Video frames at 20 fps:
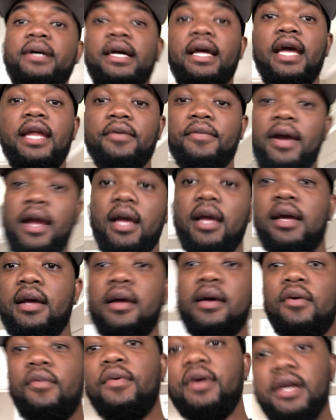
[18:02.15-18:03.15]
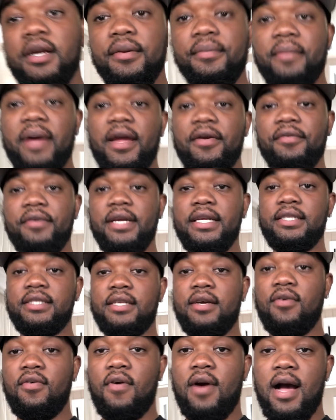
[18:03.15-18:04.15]
But anyway, one of the main
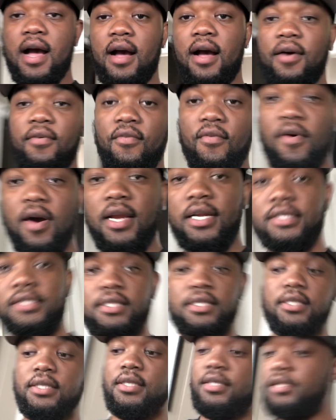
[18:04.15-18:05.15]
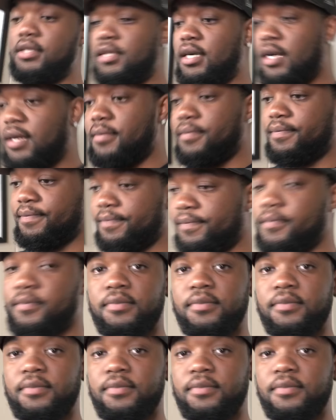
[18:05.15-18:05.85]
reasons why I wanted to um,